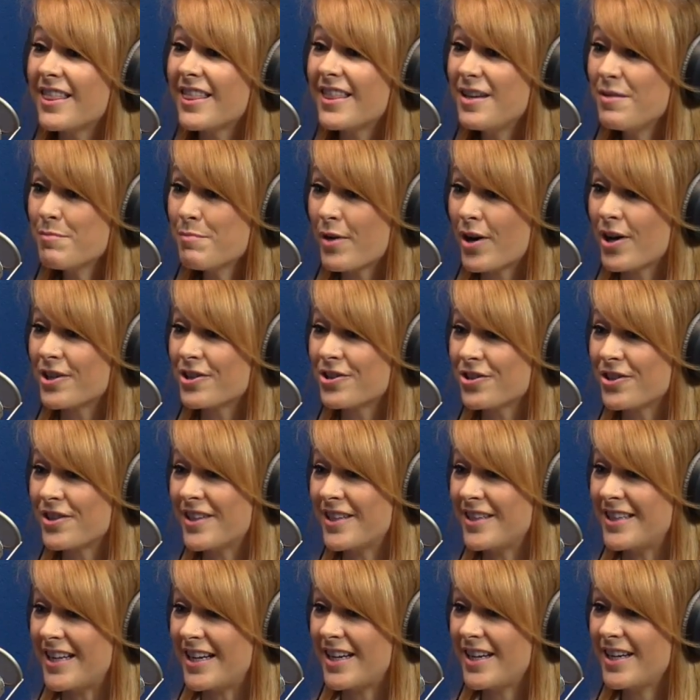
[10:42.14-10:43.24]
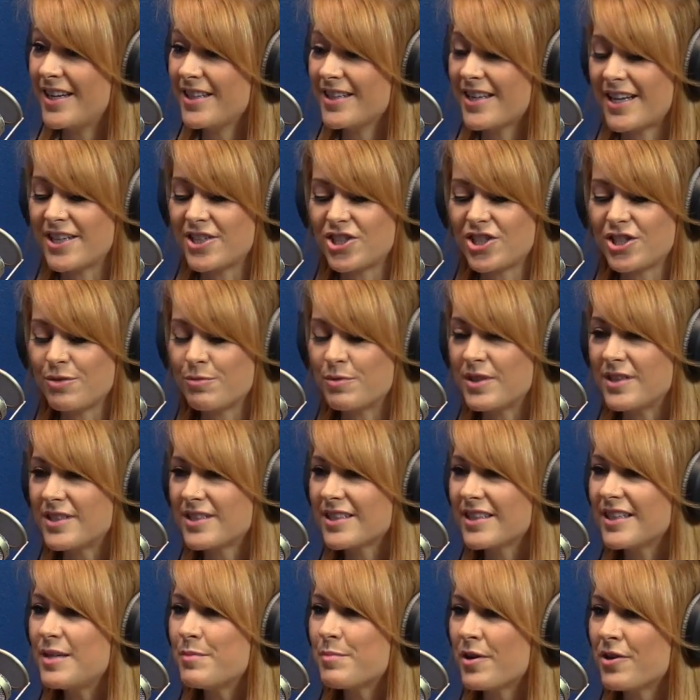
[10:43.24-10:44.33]
theme park during the day, okay. and she would
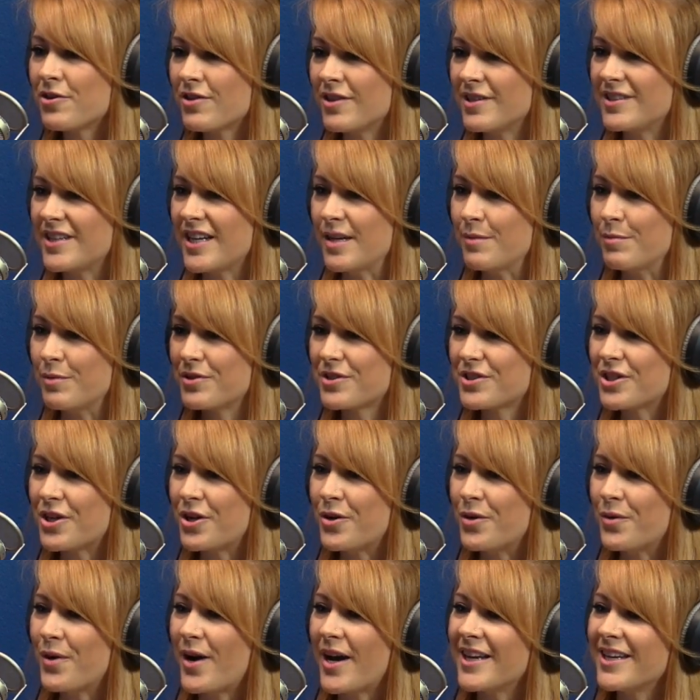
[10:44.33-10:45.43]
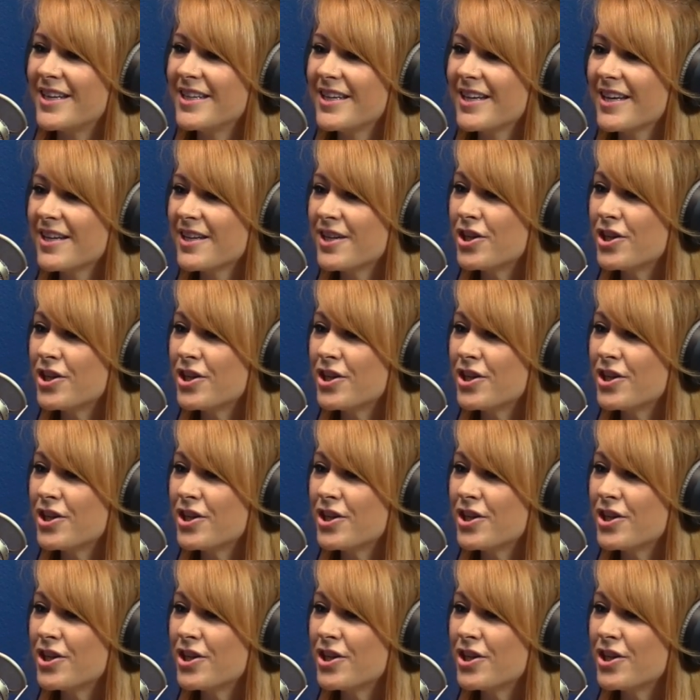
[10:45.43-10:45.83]
sleep under the table. So I didn't get to